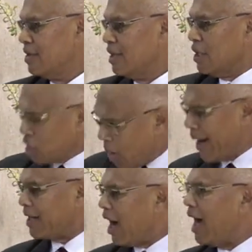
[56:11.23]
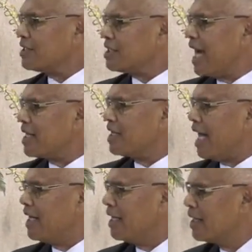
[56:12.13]
So when God said that
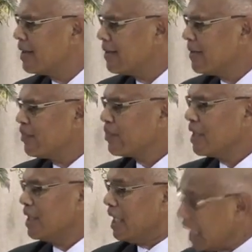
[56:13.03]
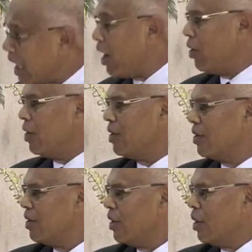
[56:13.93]
he know,
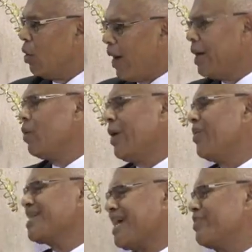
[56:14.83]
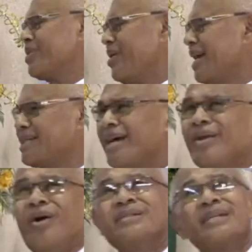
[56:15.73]
why do we always come to God and say,
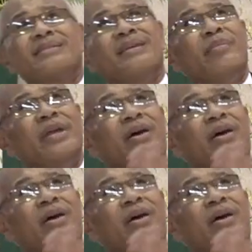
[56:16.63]
Lord, just give me your